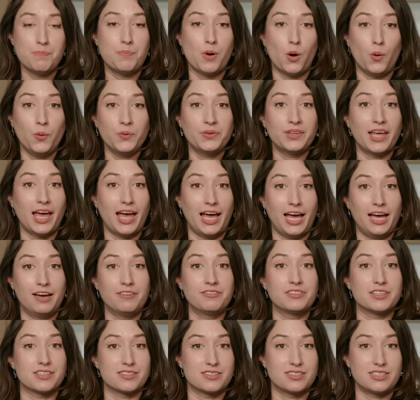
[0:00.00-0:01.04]
both
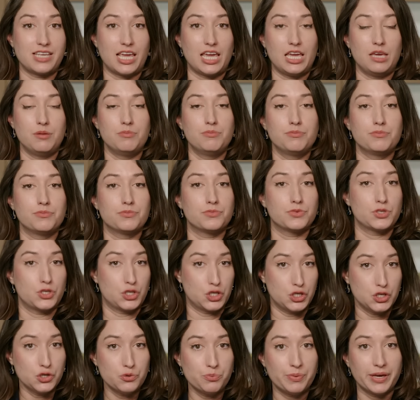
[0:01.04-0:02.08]
have the same
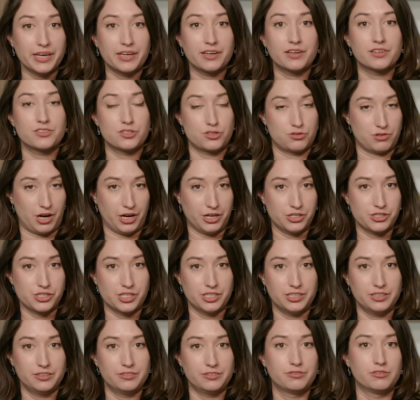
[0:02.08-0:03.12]
cubic
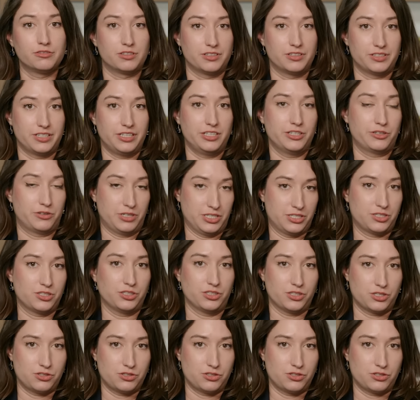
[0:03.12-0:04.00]
structure for their crystal